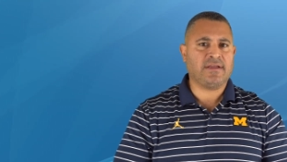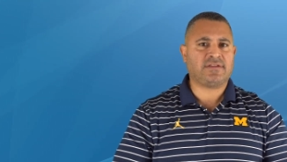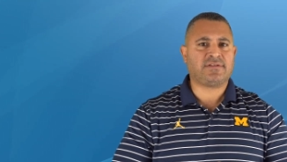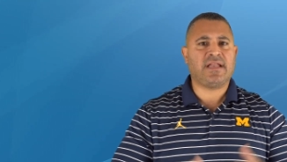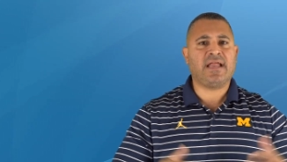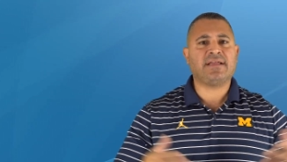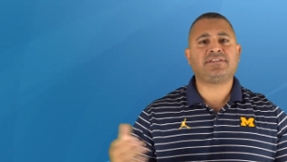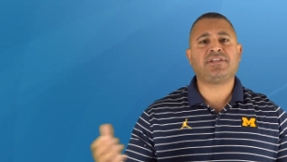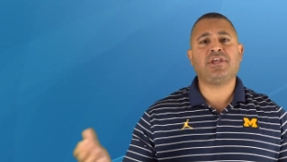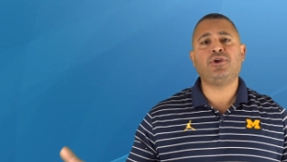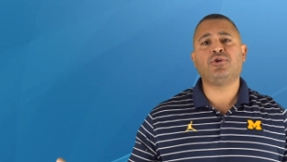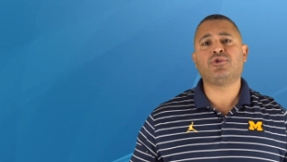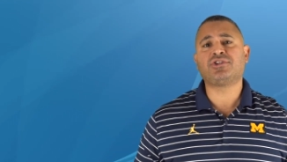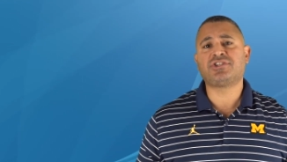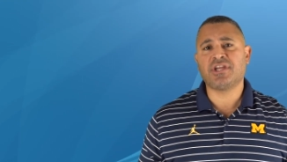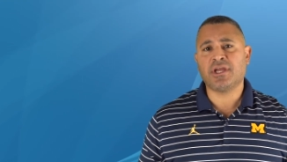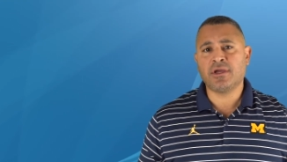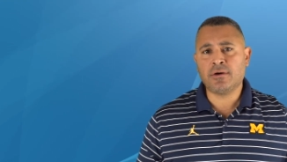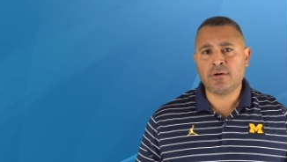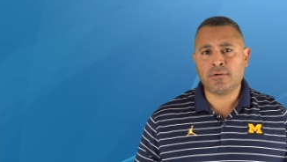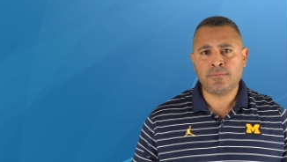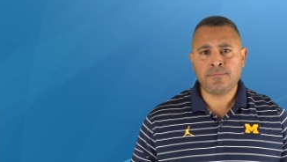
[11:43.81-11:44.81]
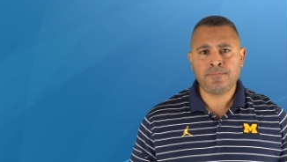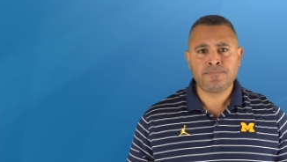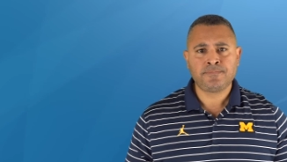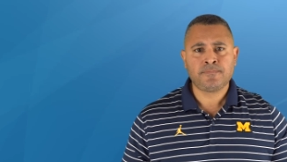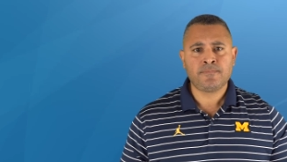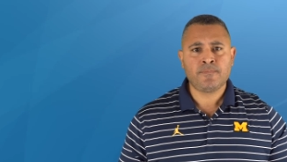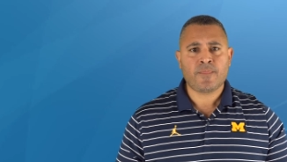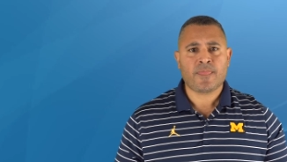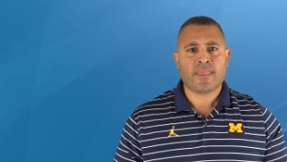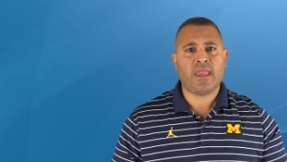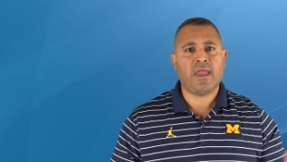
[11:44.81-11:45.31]
So let's say you're single
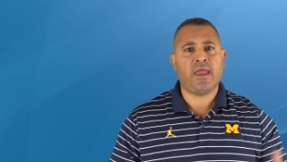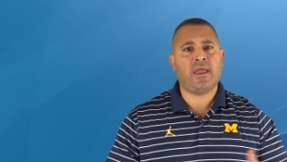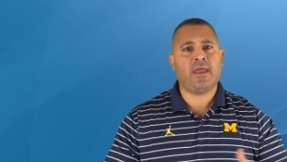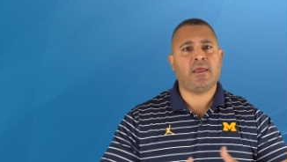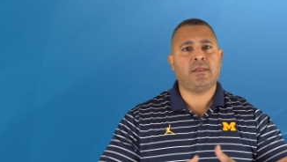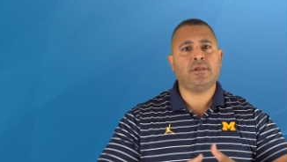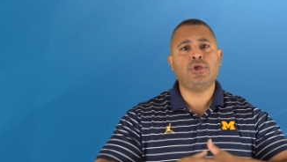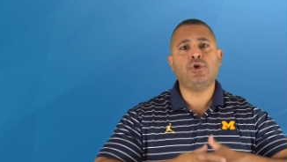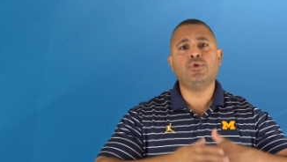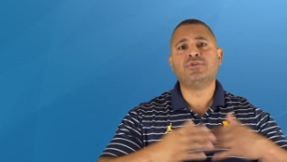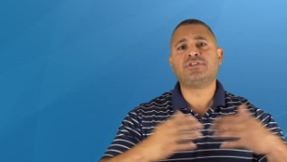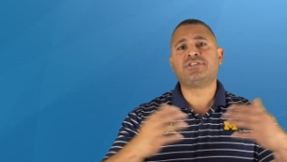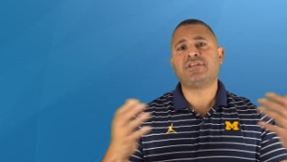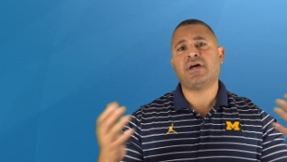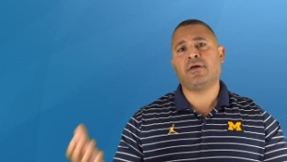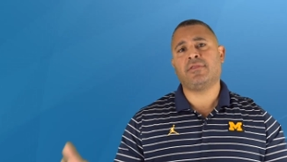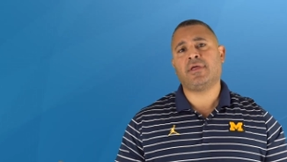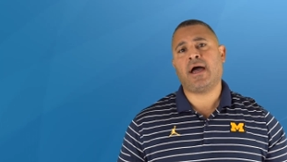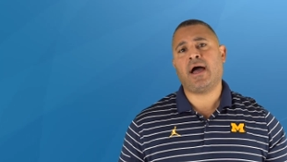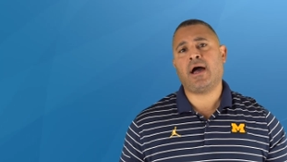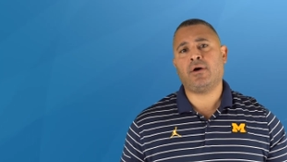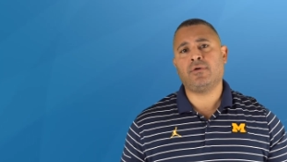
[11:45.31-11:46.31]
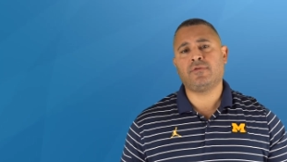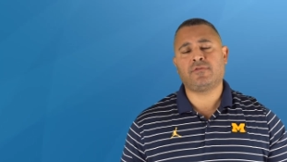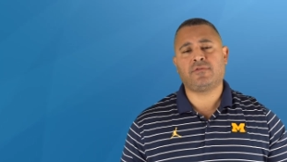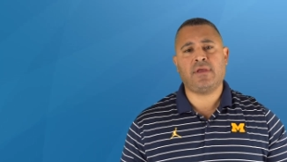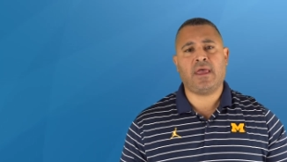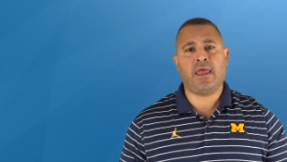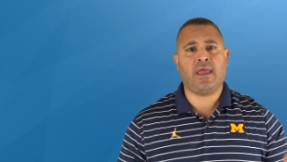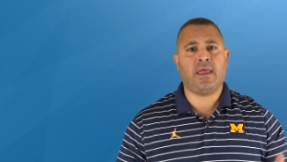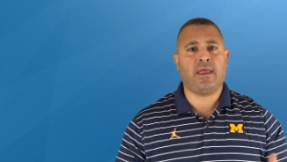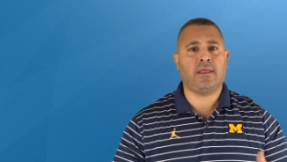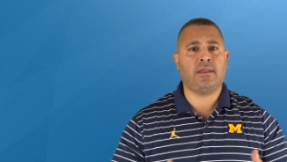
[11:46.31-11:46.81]
and you sell the house
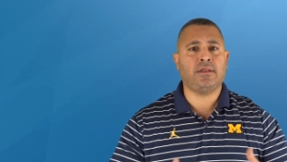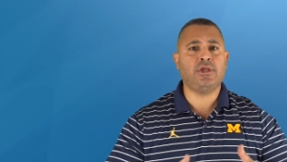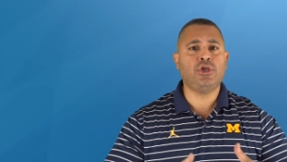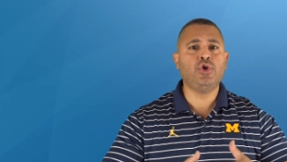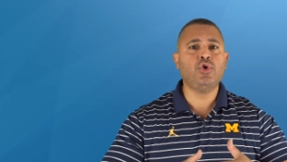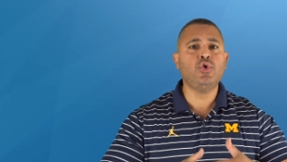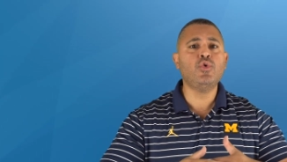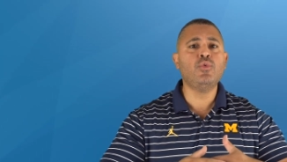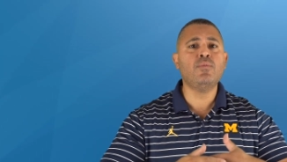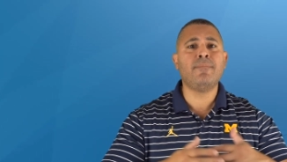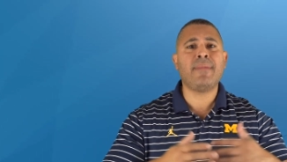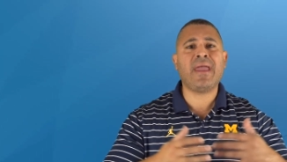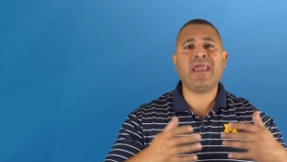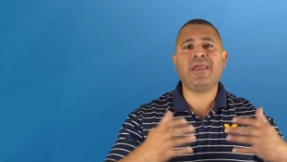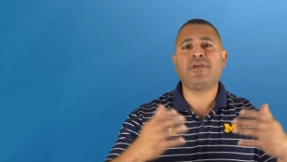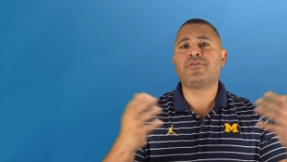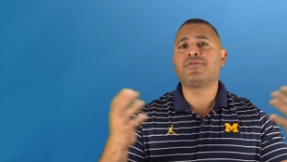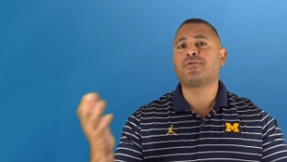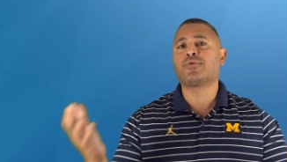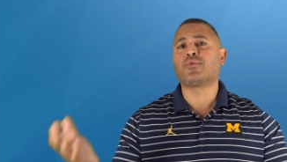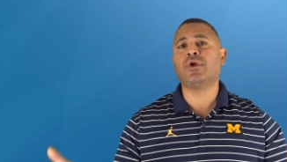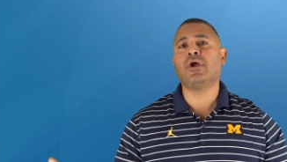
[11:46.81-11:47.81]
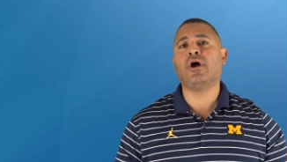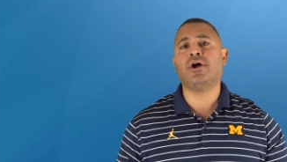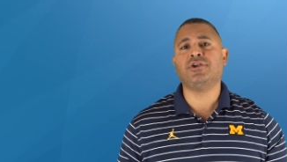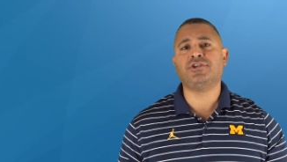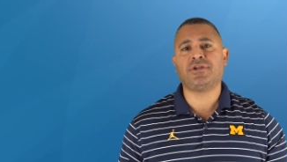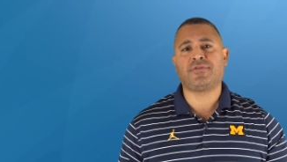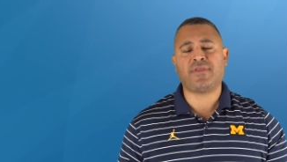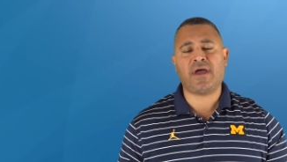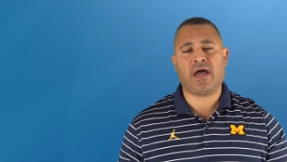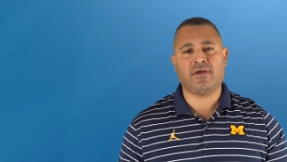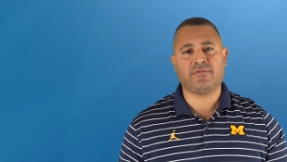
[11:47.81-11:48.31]
and you make
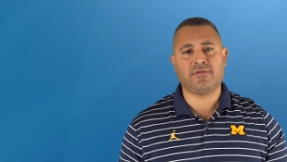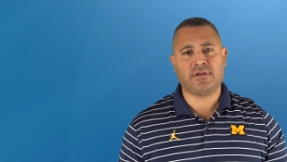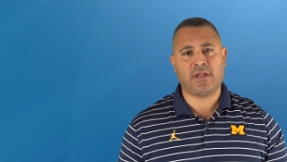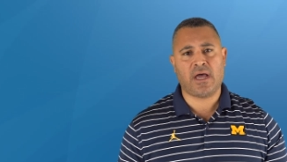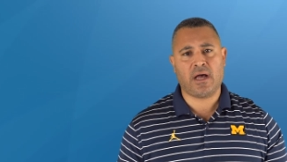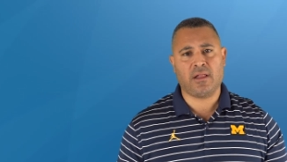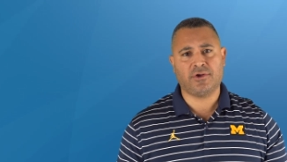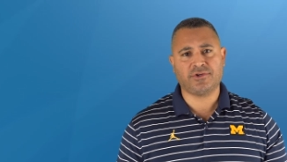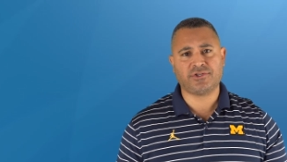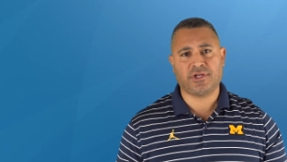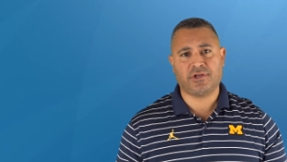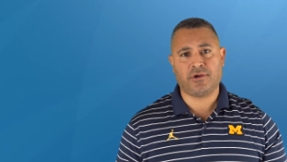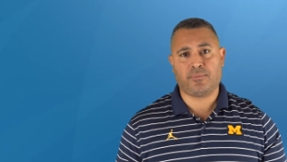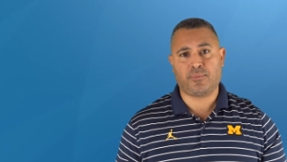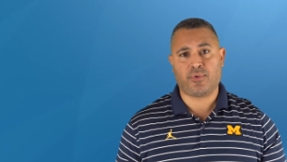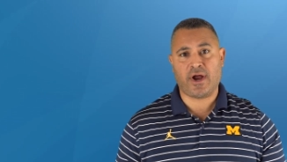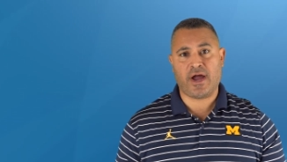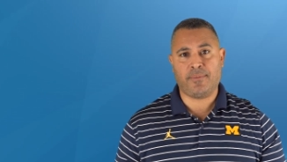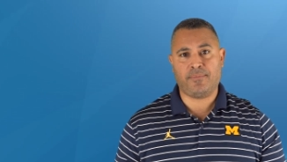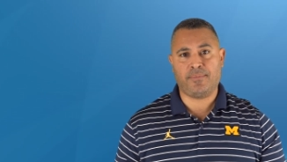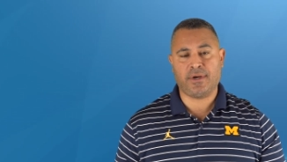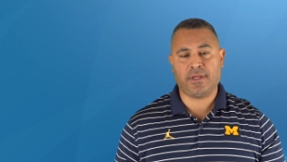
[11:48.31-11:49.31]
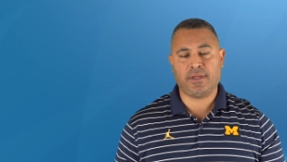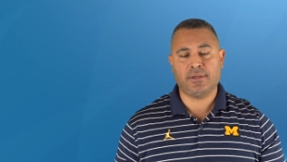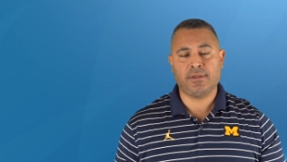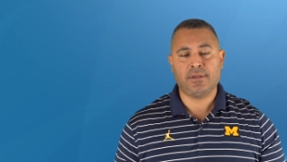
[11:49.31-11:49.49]
$300,000 on the property.